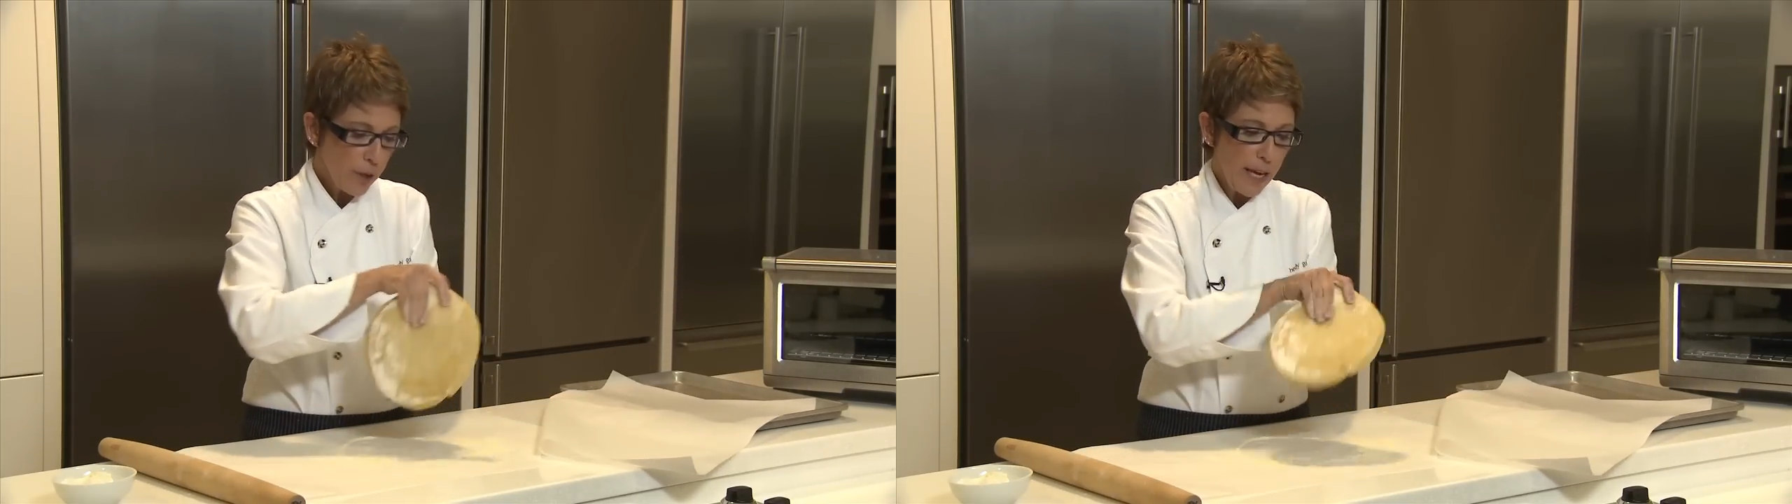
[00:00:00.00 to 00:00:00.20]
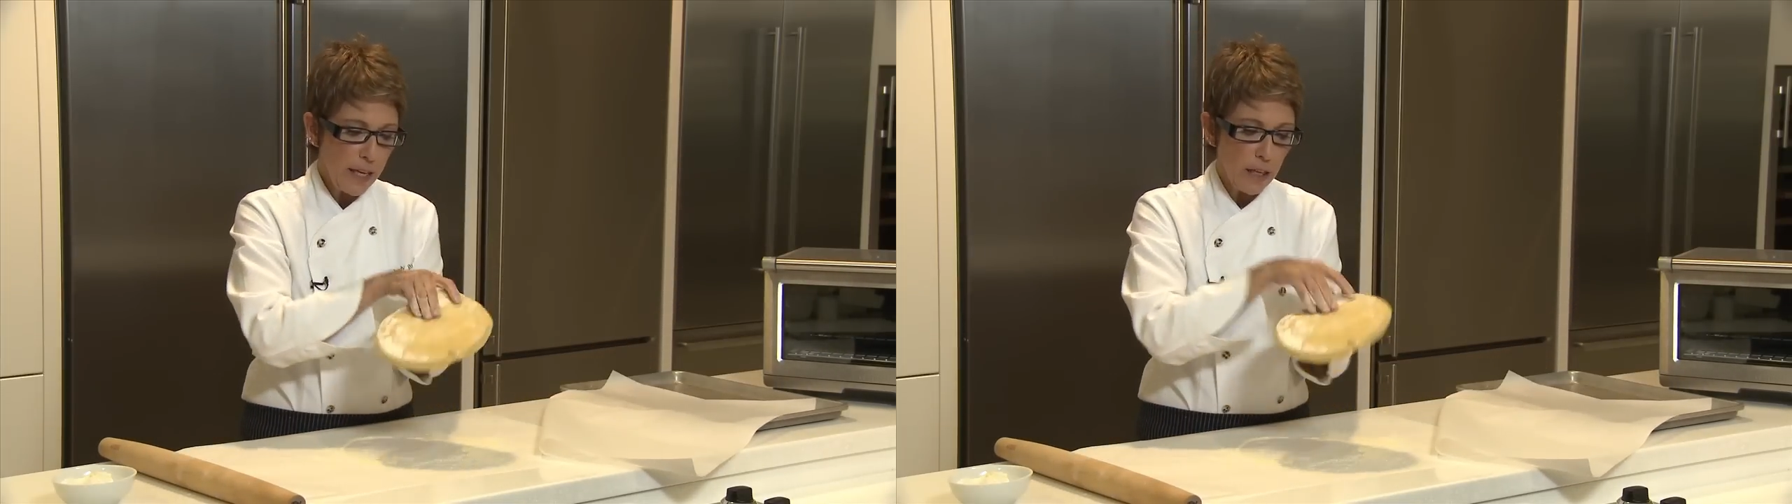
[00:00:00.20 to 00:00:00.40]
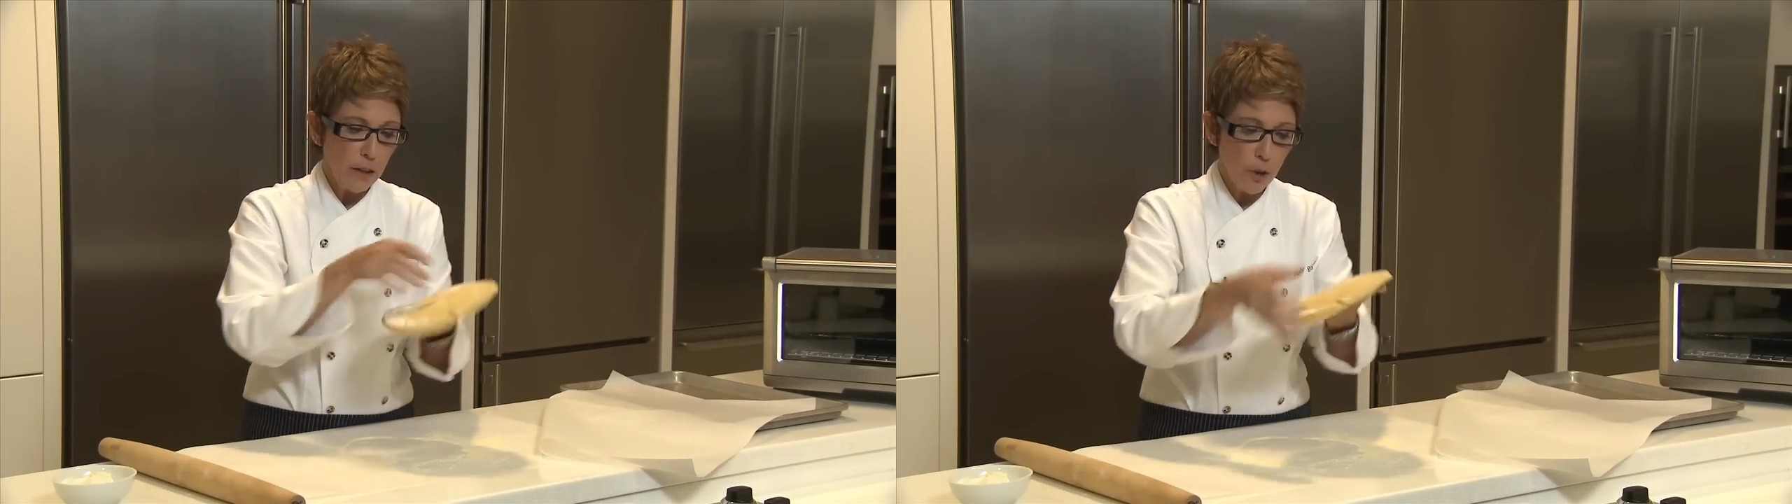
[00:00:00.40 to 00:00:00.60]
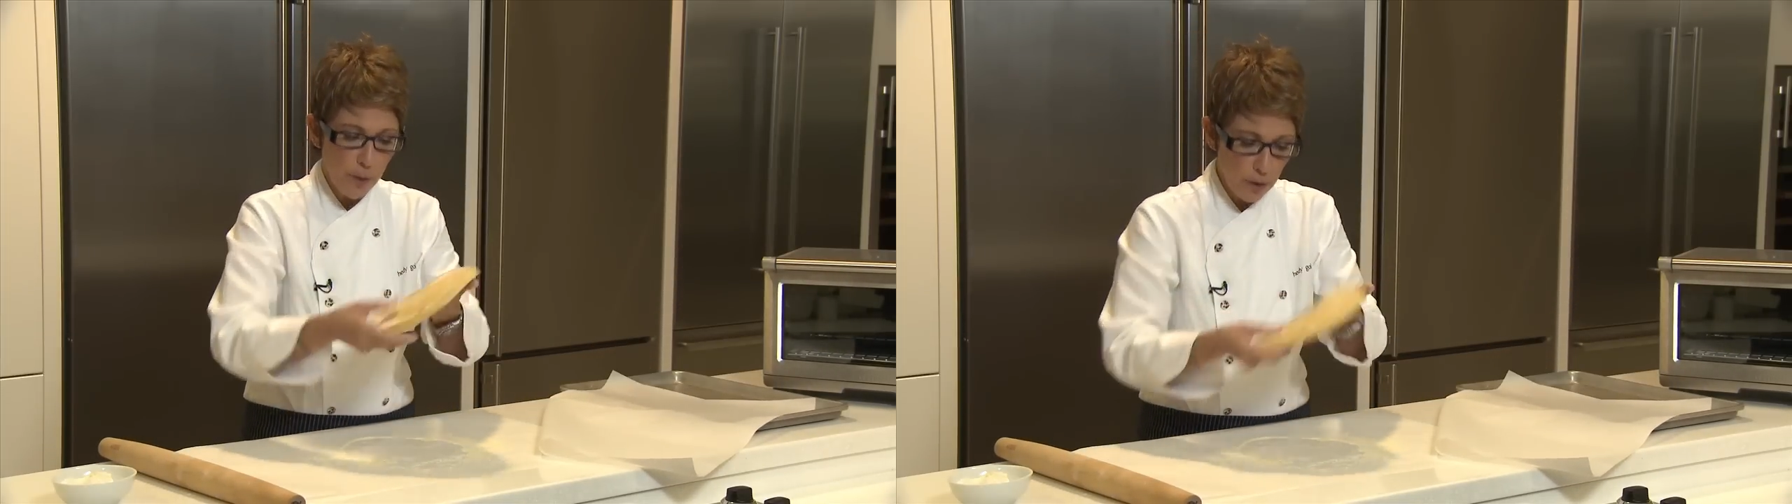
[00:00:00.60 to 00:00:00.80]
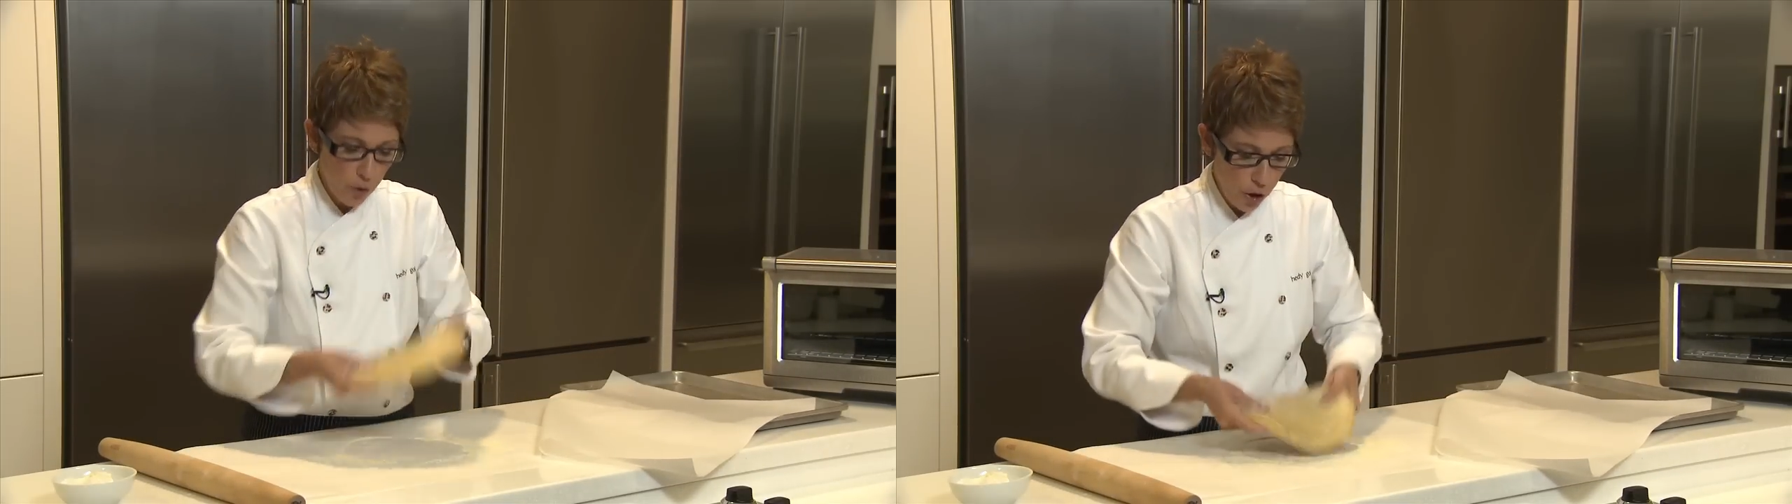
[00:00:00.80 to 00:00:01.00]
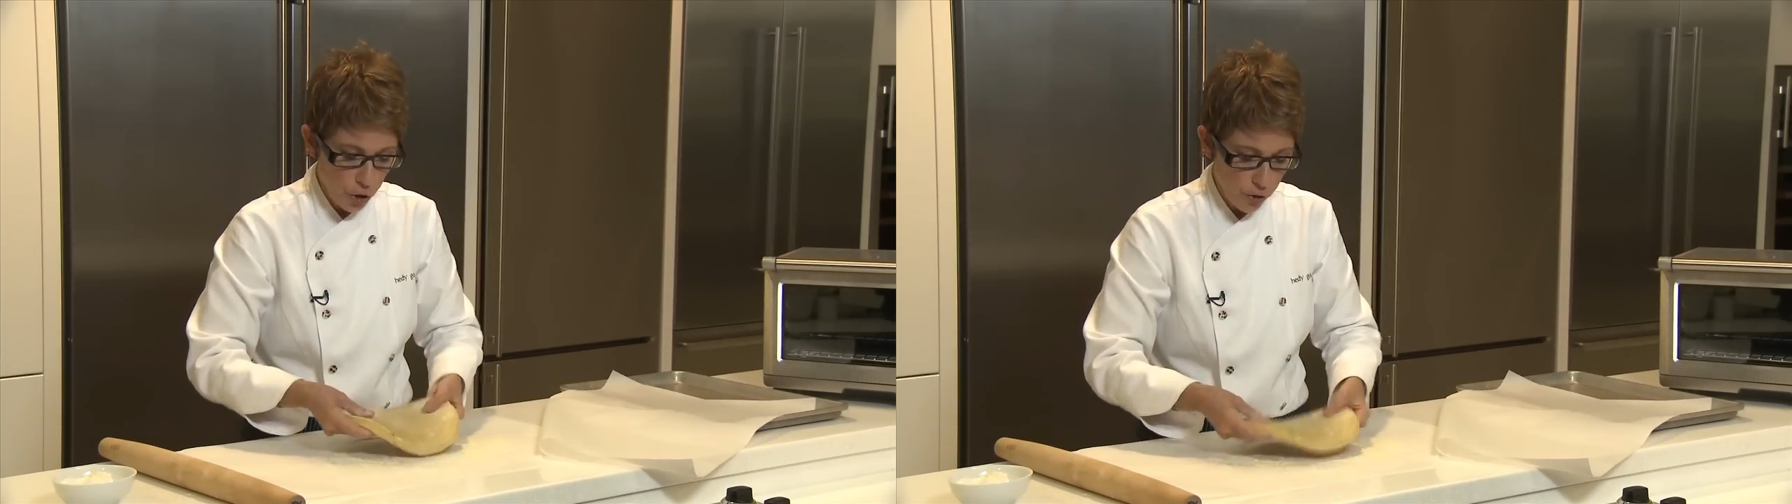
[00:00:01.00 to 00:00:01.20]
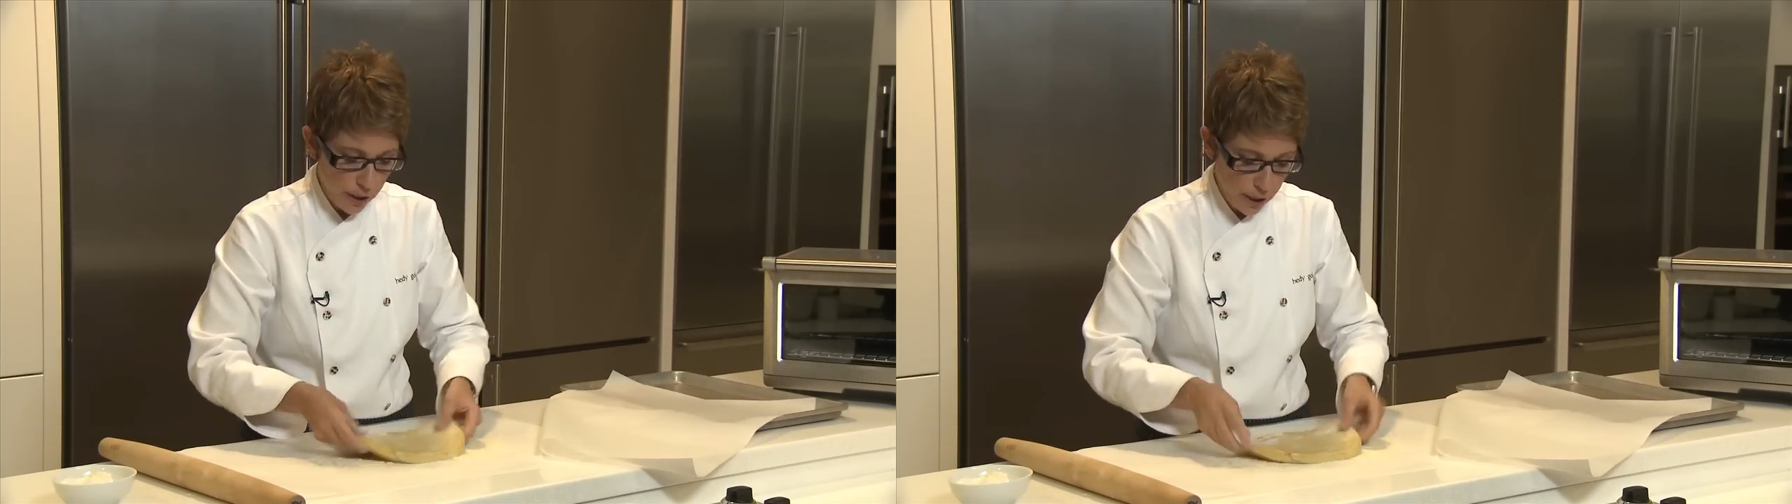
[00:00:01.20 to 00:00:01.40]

getting a little bit larger